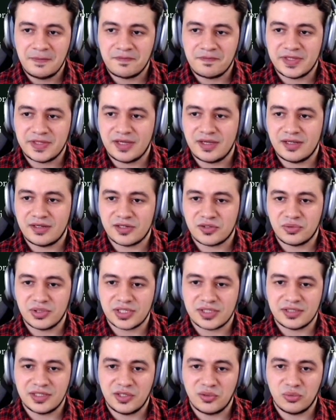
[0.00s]
Then
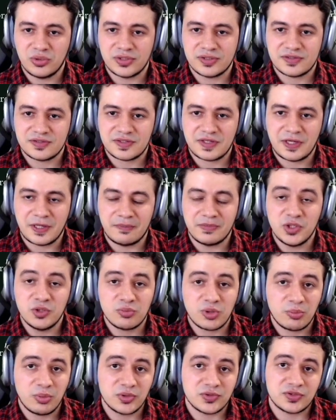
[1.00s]
quickly what new
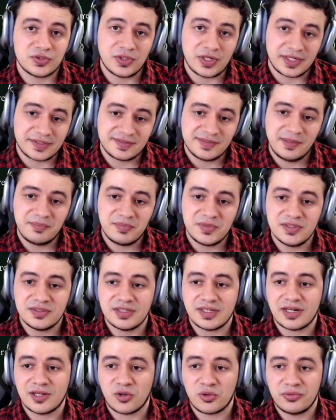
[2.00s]
proposals got accepted
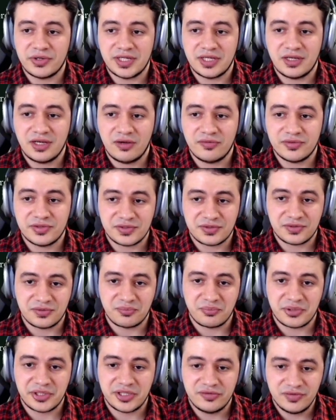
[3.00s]
that I already covered in
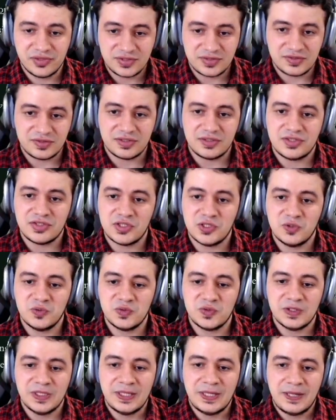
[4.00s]
previous
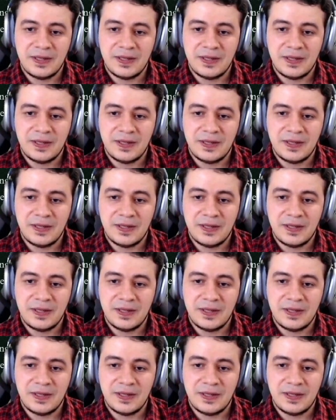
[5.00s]
issues.